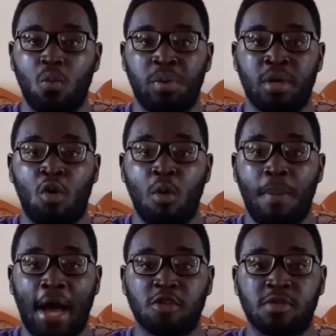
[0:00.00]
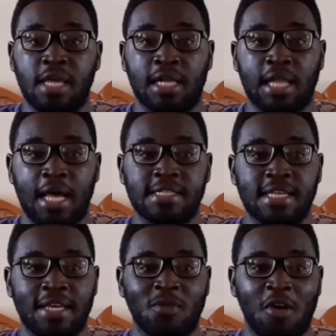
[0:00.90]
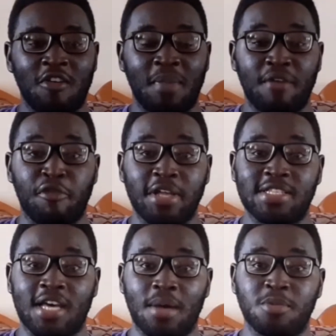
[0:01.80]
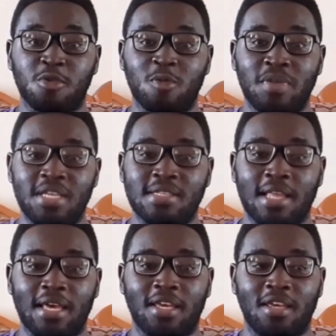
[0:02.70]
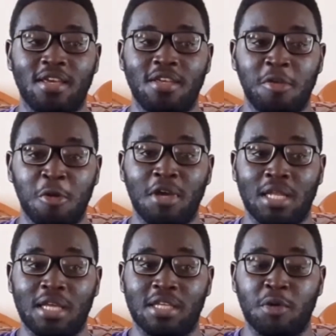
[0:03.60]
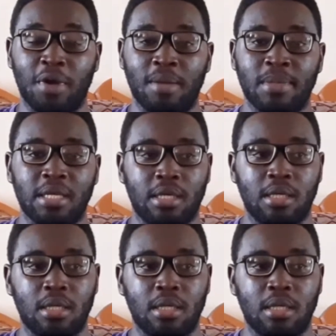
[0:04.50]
We go back to the class and one of my friends comes to me. He's like, you know you're lucky, right? I'm like,